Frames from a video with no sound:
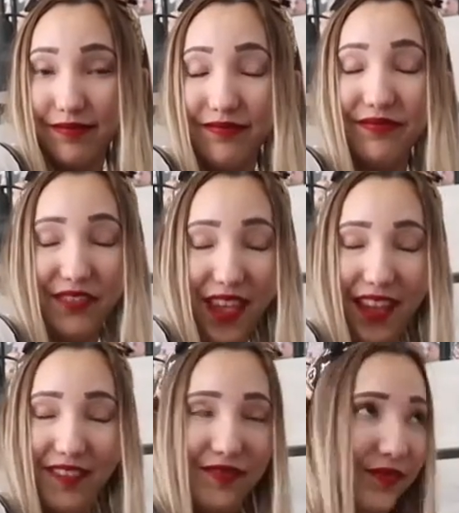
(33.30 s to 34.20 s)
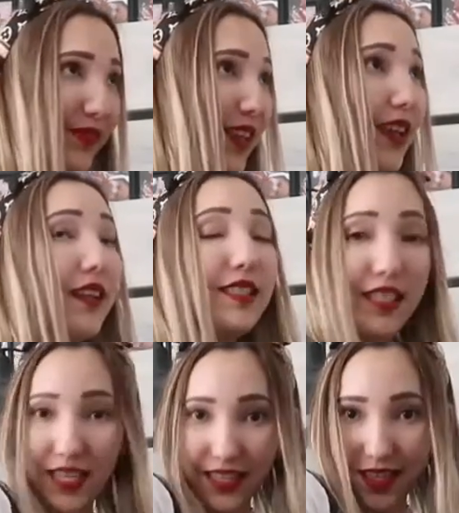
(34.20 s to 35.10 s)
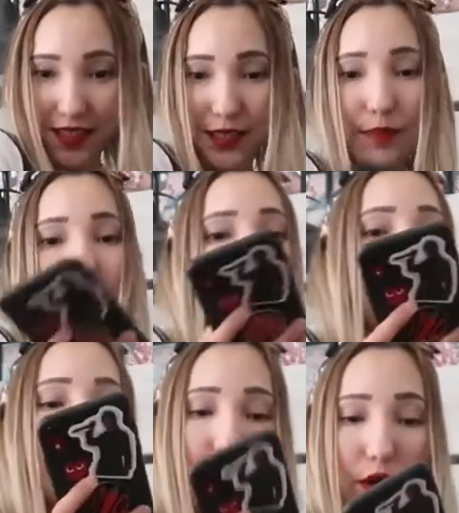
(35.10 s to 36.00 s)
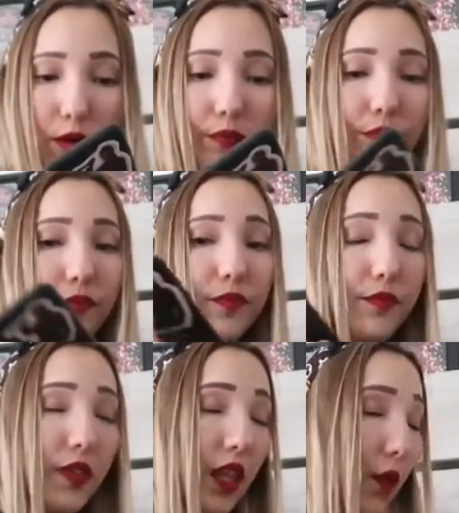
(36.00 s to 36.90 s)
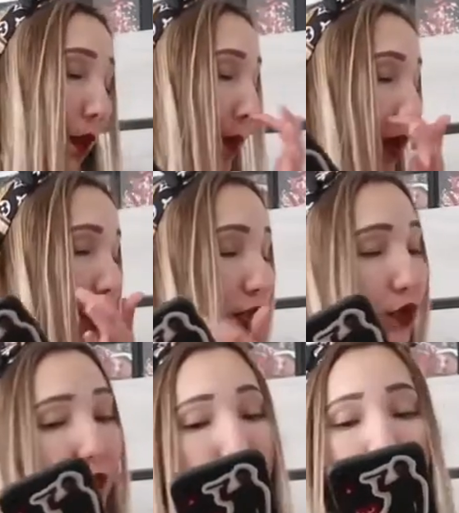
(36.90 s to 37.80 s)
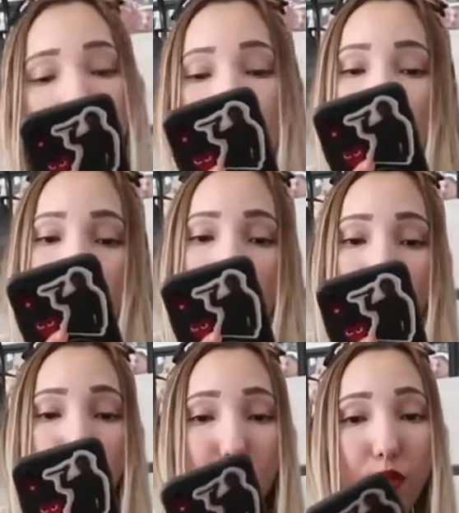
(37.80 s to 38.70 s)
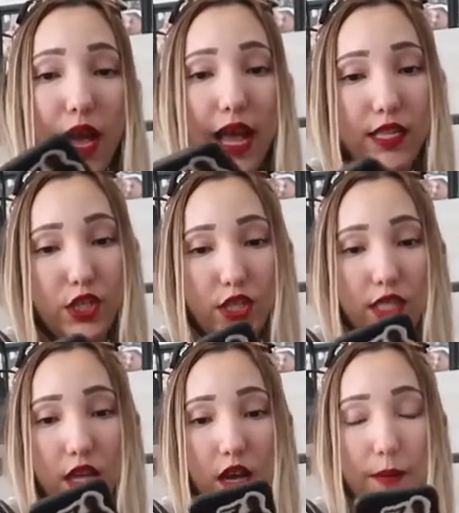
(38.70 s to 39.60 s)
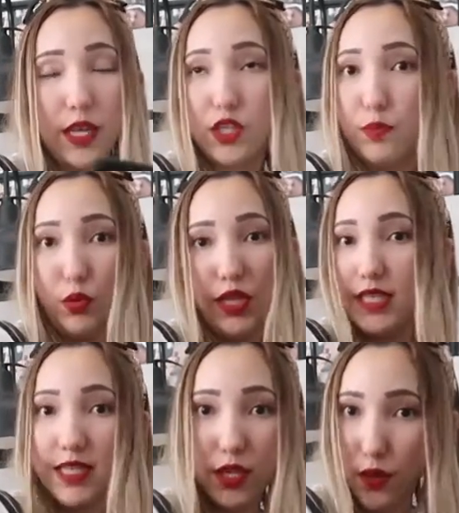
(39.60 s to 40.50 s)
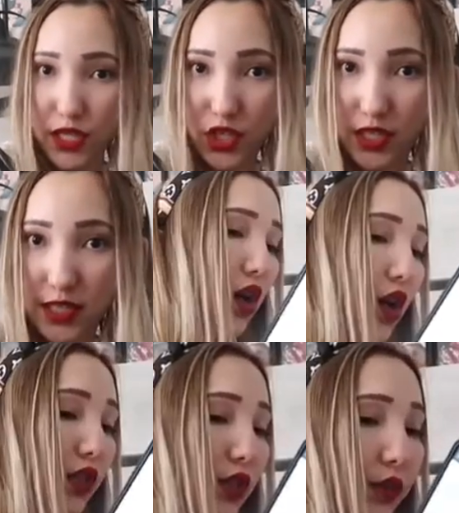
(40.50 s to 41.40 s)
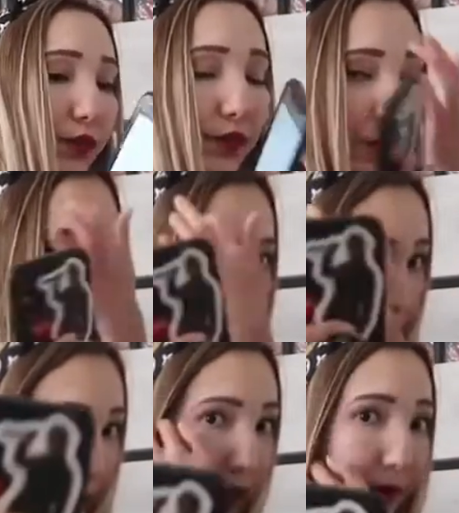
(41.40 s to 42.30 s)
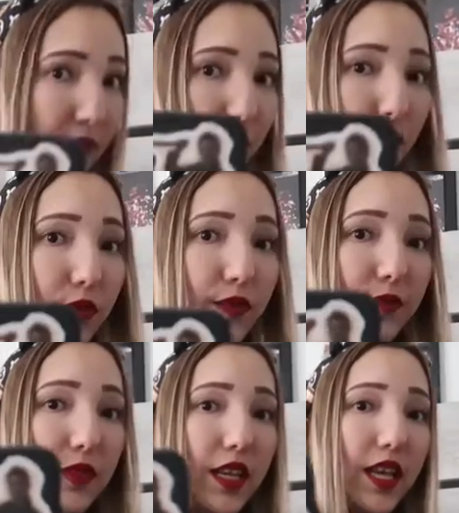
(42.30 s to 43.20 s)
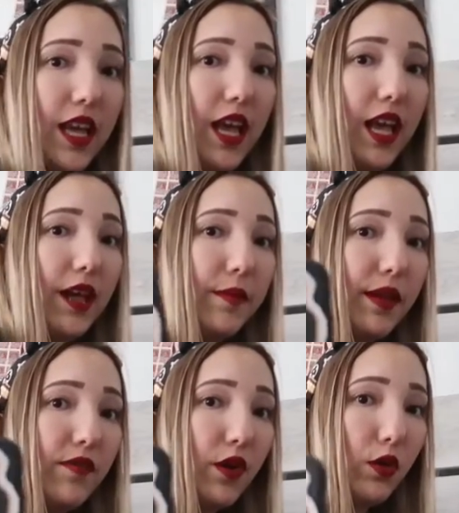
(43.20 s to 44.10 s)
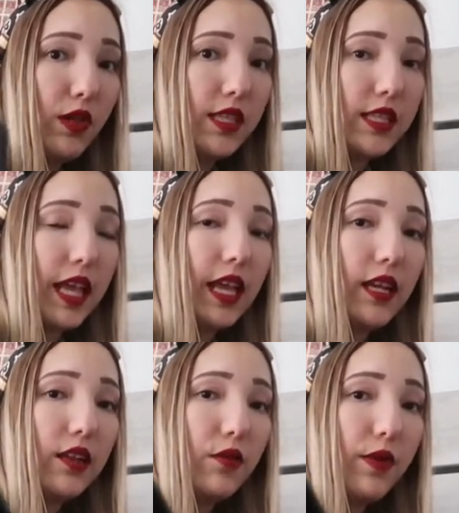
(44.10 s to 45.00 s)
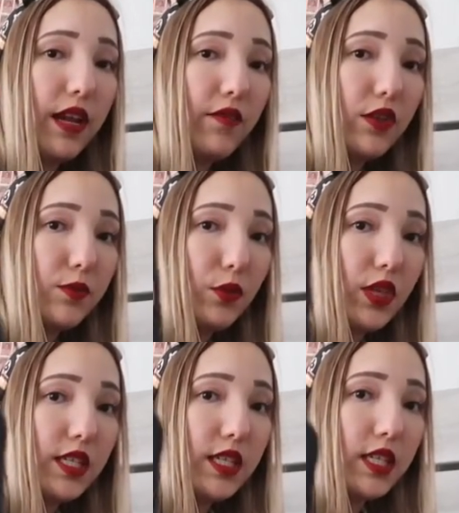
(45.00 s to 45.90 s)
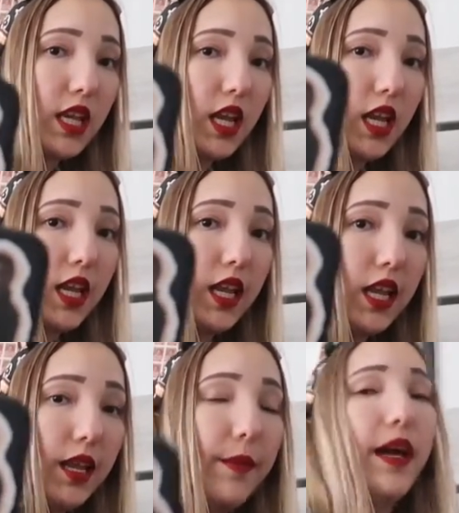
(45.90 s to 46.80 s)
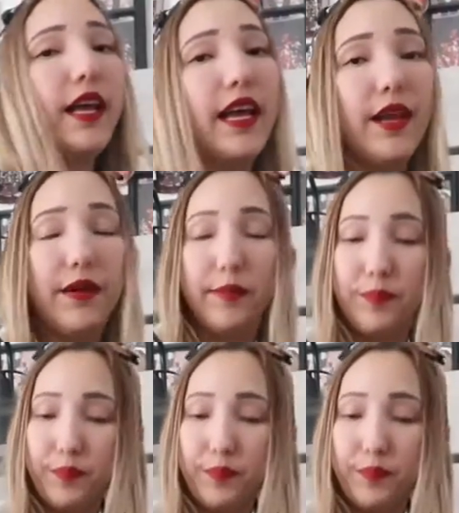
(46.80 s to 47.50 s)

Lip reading: Okay. Seasons. So, what better to do than to answer some spooky season questions. Also, back to my phone. My phone is like ready for spooky season. But anyway.